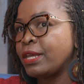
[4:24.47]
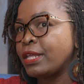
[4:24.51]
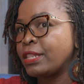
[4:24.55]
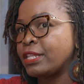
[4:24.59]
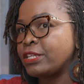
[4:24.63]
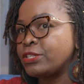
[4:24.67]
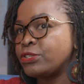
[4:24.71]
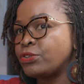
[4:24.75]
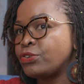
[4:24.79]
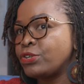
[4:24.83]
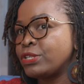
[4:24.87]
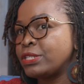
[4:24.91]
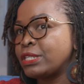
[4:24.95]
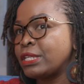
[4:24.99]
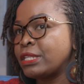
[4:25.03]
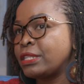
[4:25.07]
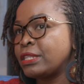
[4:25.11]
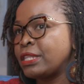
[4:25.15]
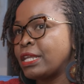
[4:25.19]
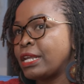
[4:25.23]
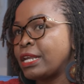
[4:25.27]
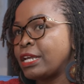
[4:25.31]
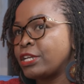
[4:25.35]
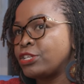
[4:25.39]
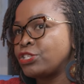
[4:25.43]
And the stories
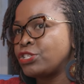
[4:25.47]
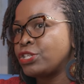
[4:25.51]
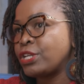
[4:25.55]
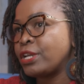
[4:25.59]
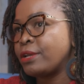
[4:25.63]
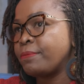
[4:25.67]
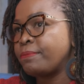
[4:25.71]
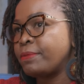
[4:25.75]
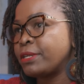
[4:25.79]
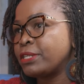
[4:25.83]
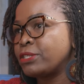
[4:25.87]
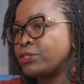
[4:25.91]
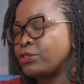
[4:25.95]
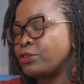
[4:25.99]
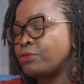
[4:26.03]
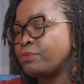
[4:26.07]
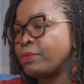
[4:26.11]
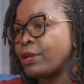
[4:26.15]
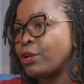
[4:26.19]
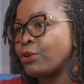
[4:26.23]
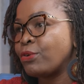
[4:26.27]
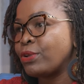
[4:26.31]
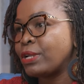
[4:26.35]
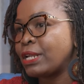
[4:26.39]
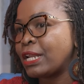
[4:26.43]
that, that I share are based on
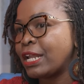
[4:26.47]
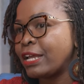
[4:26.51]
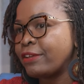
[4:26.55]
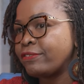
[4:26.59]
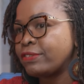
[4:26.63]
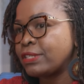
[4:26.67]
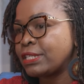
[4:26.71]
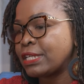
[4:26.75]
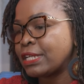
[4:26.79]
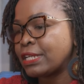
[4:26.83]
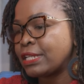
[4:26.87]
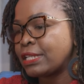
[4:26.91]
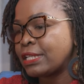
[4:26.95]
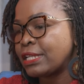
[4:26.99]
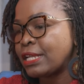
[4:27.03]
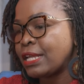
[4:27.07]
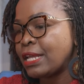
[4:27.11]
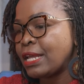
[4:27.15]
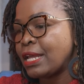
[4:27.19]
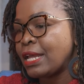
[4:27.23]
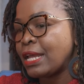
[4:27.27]
my own lifestyle.